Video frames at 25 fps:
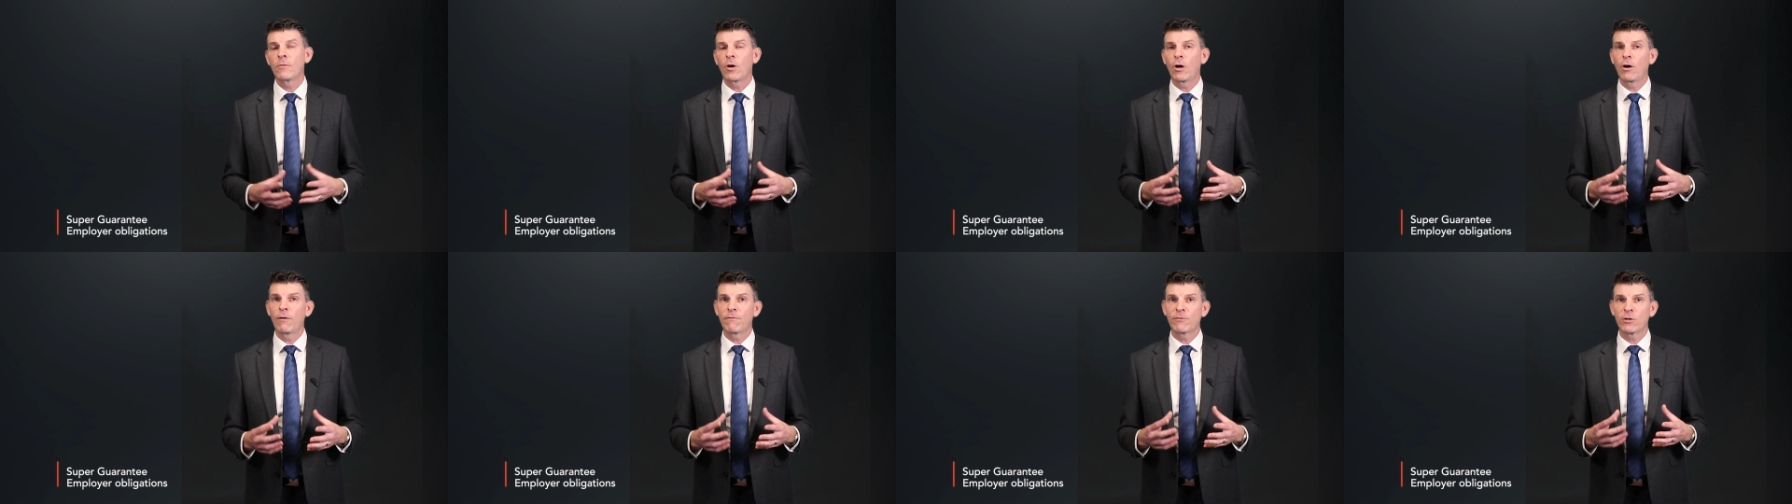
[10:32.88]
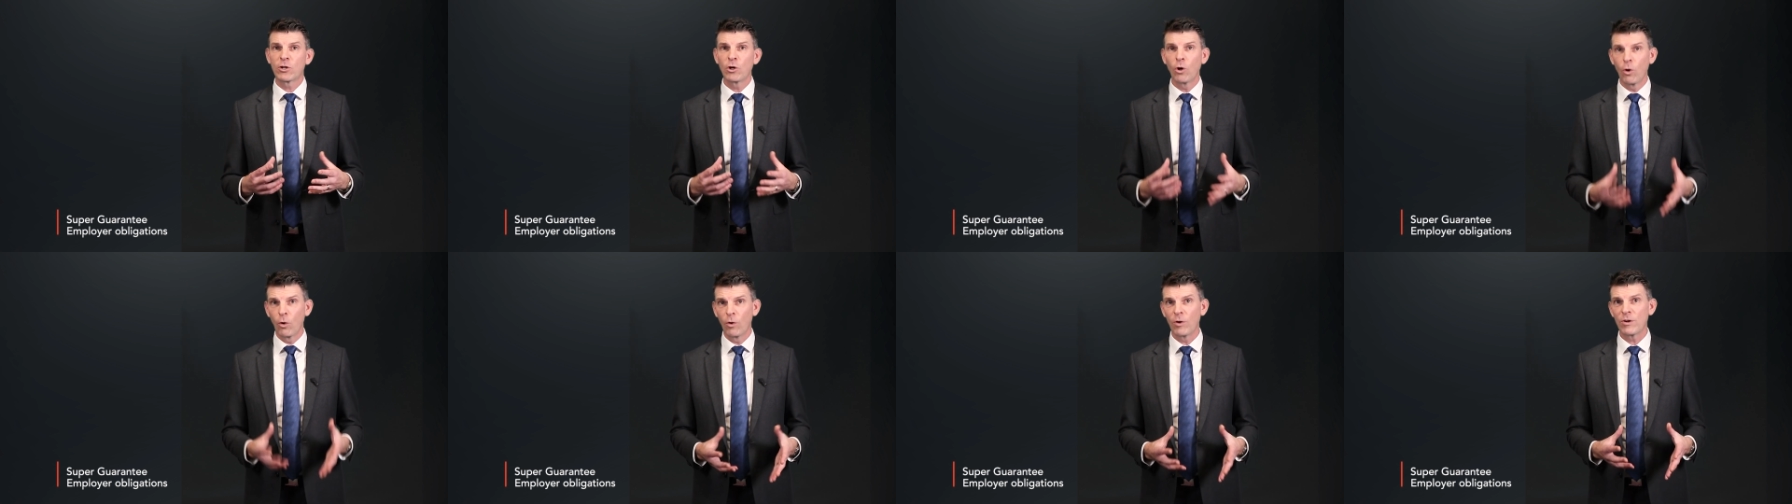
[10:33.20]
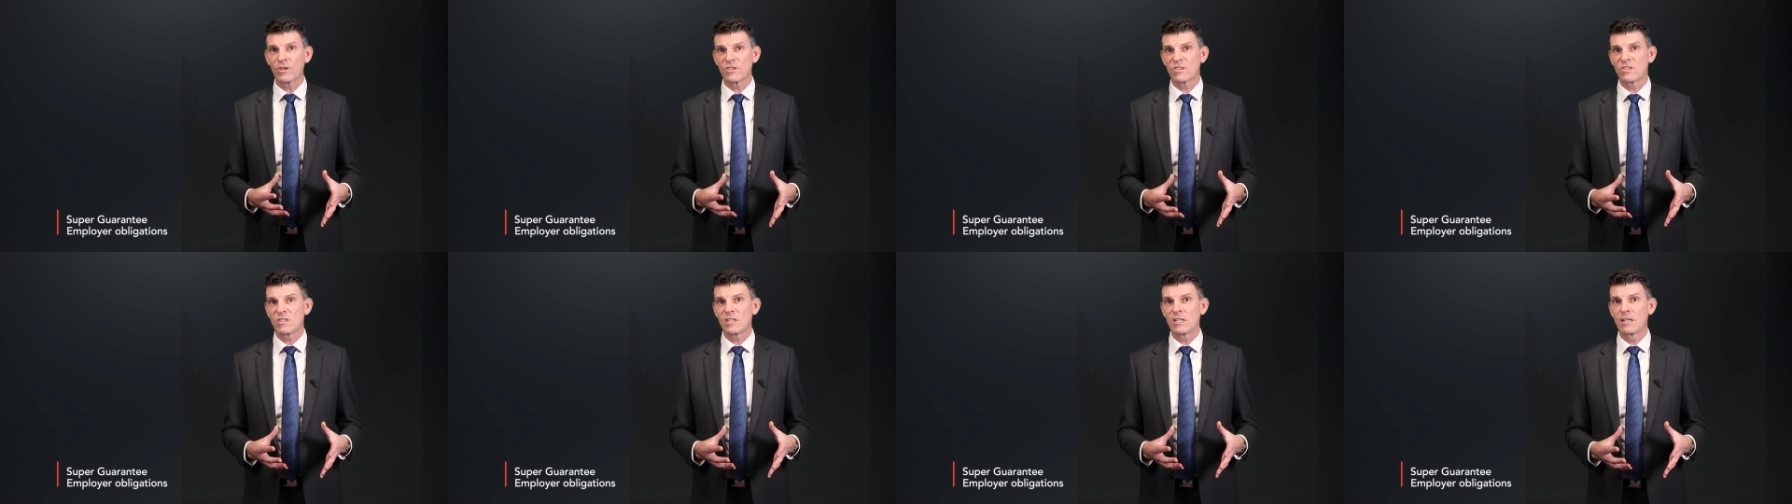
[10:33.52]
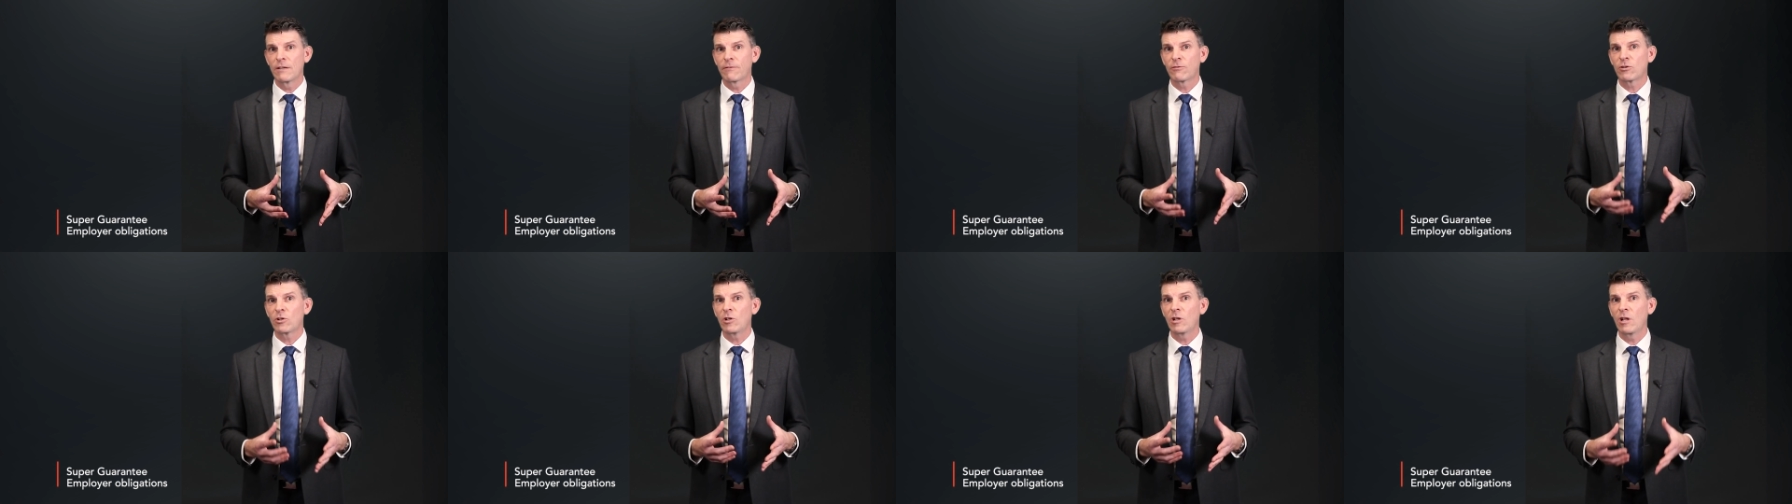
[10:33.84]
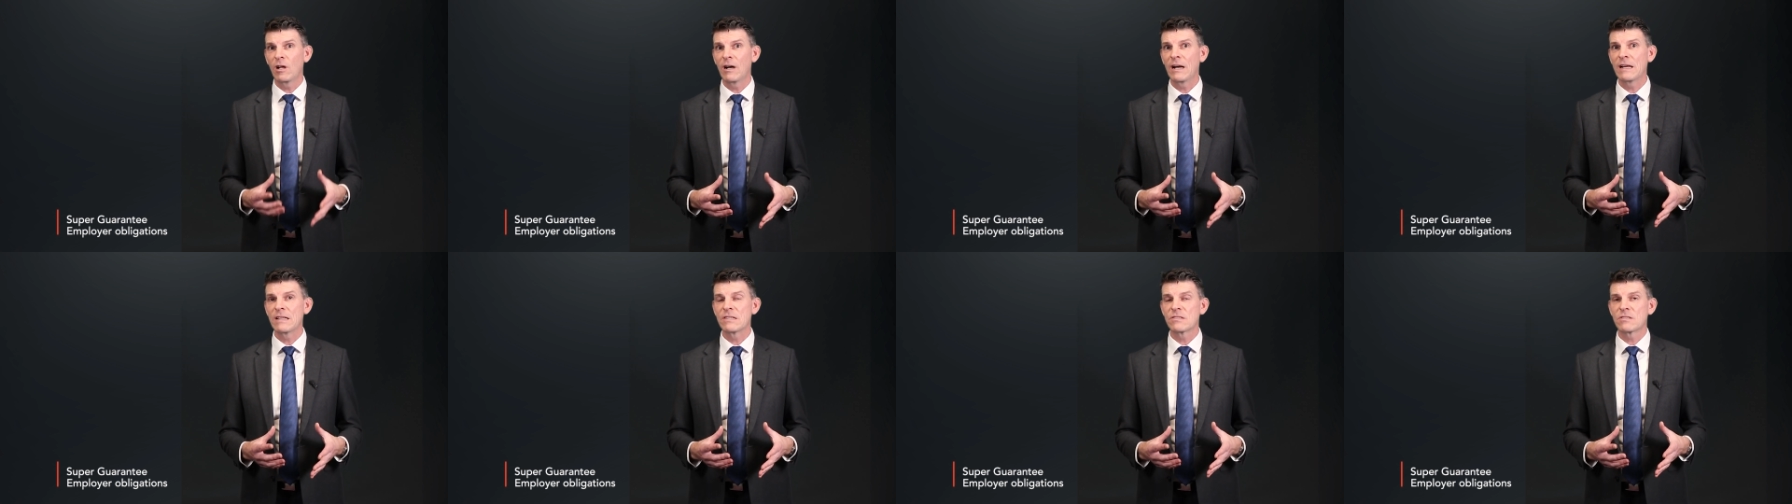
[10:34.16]
Of course, if
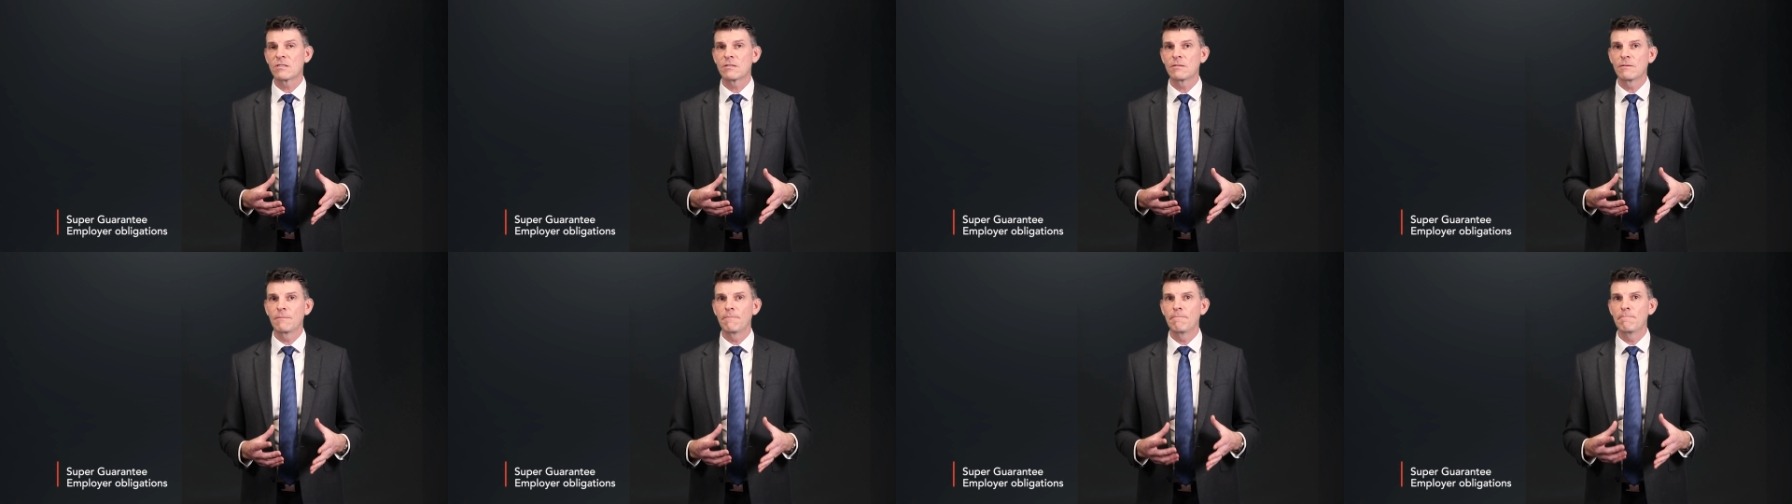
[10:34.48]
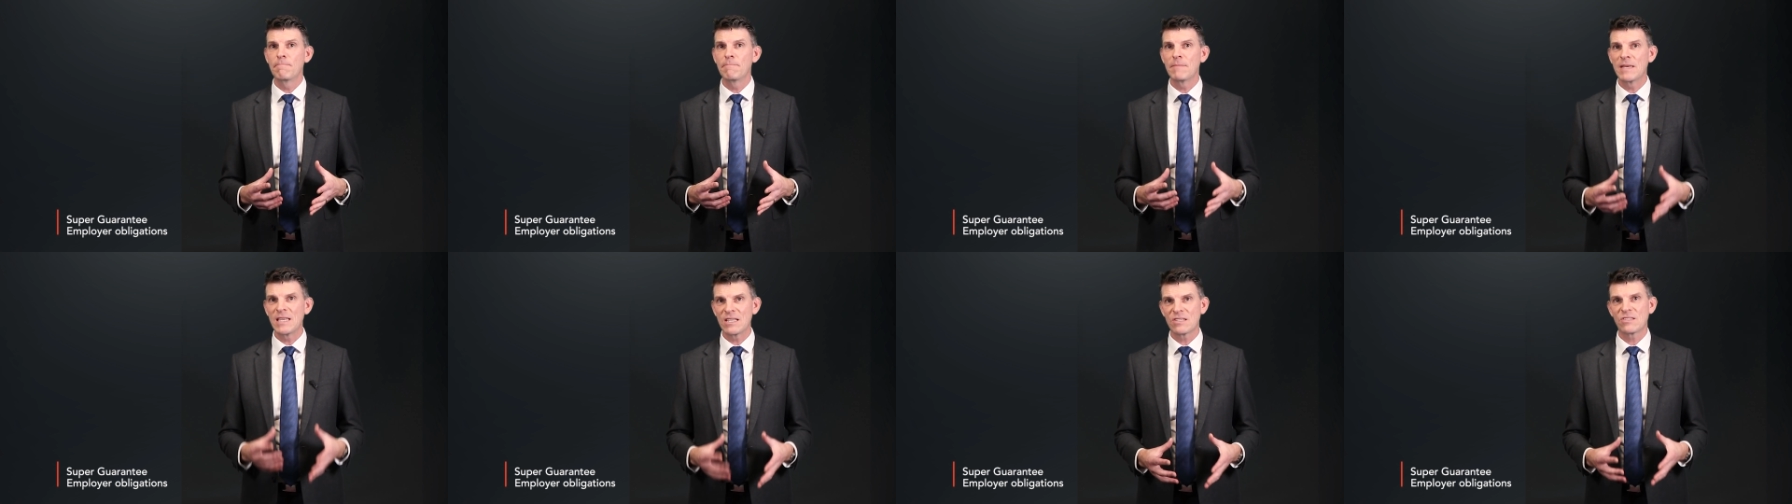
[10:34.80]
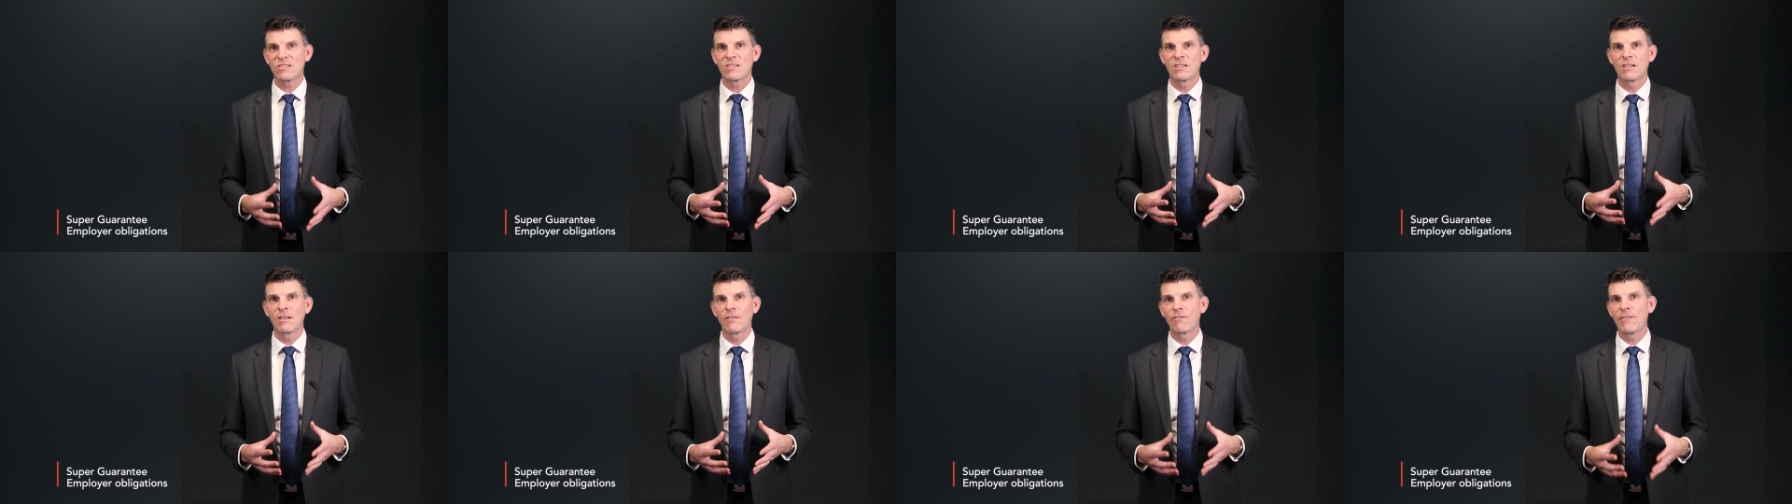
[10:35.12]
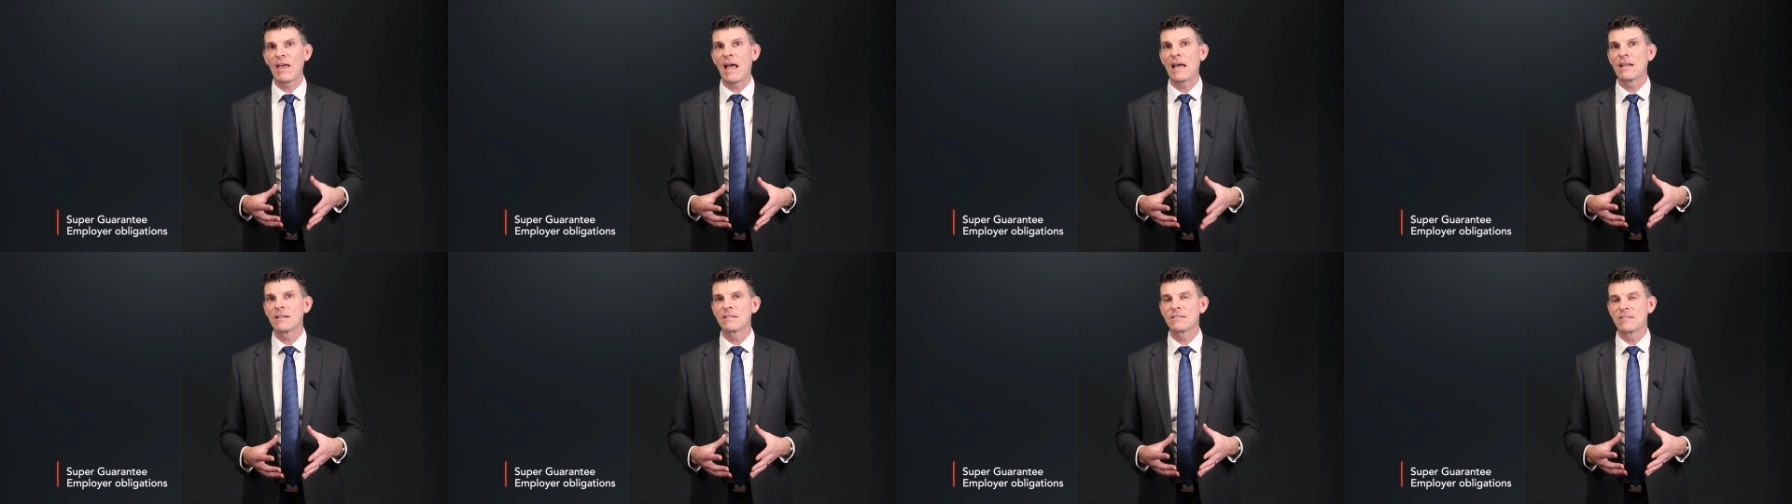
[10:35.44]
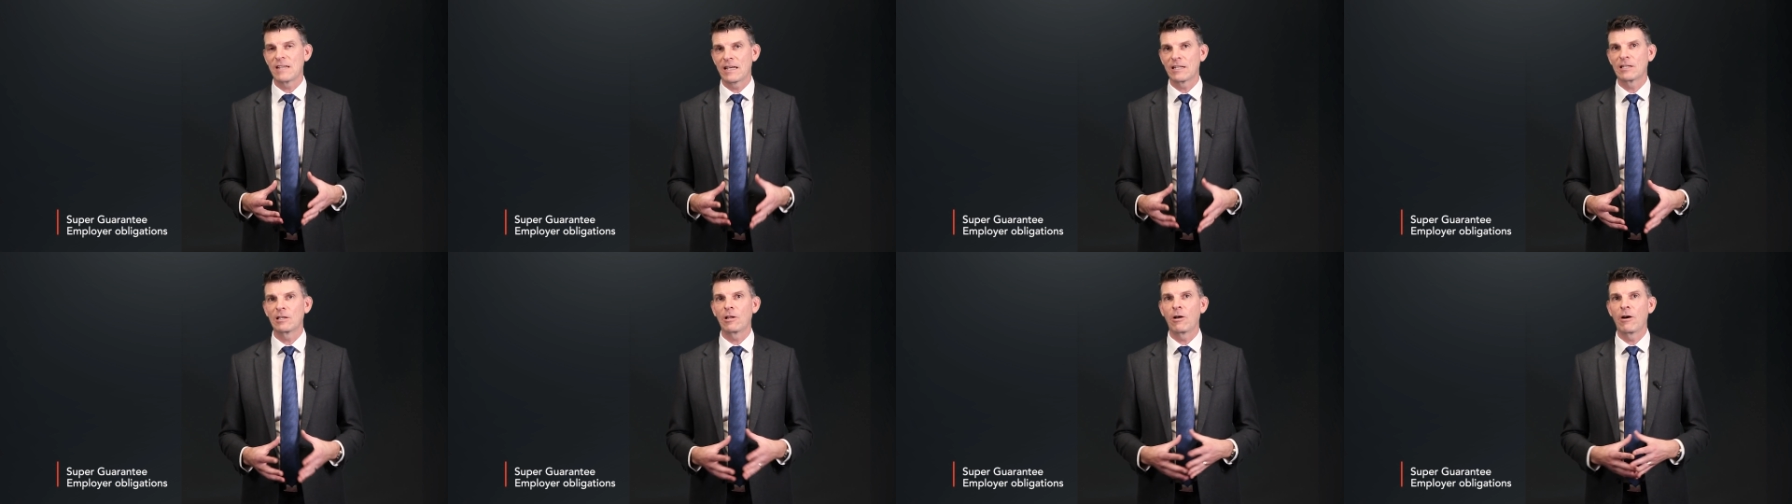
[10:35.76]
clients miss that
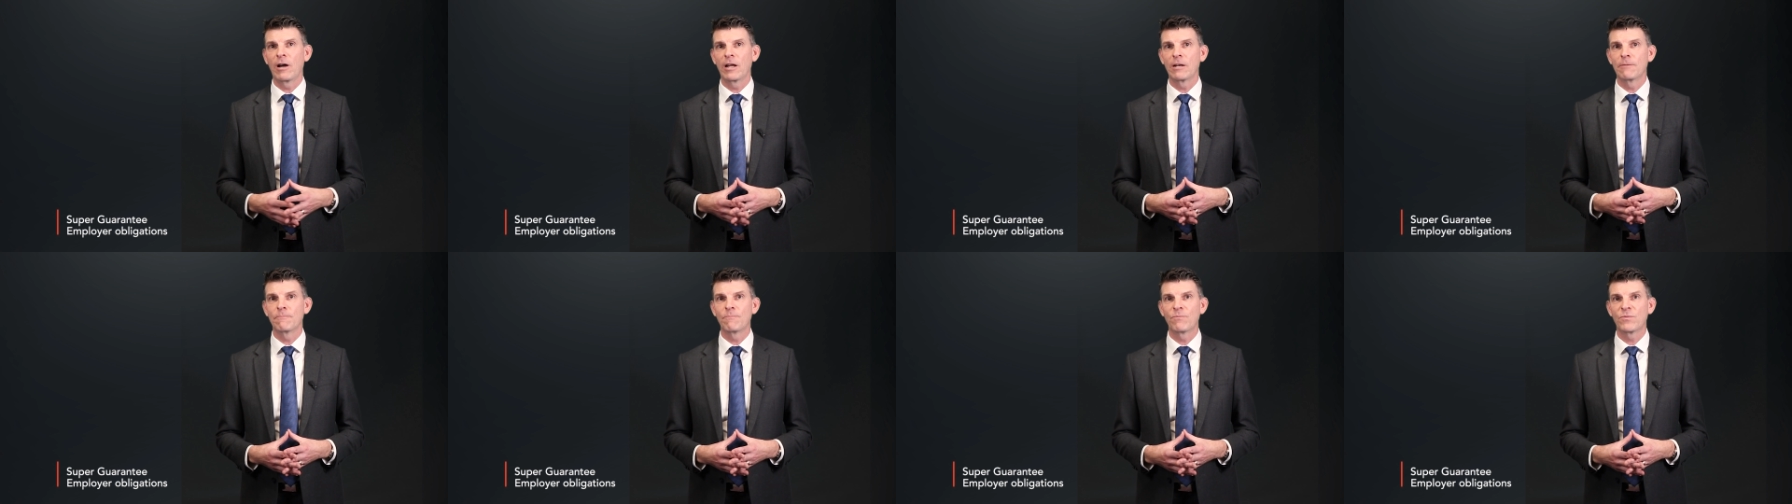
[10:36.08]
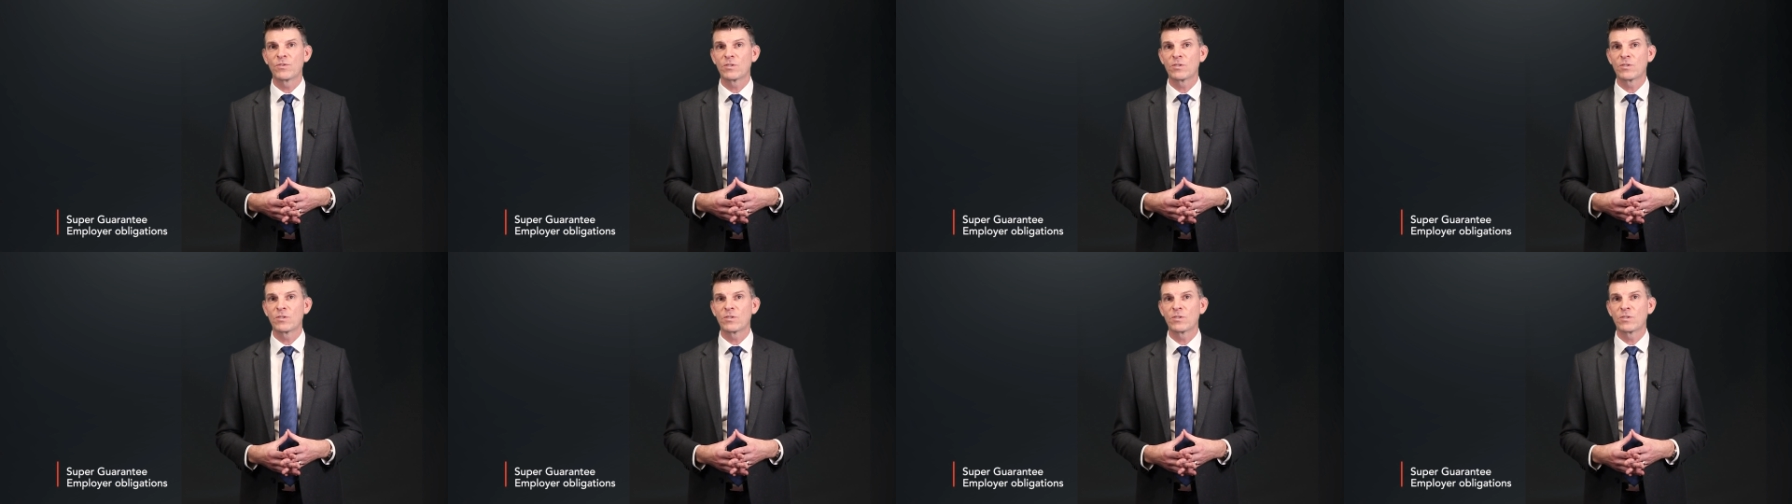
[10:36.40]
deadline,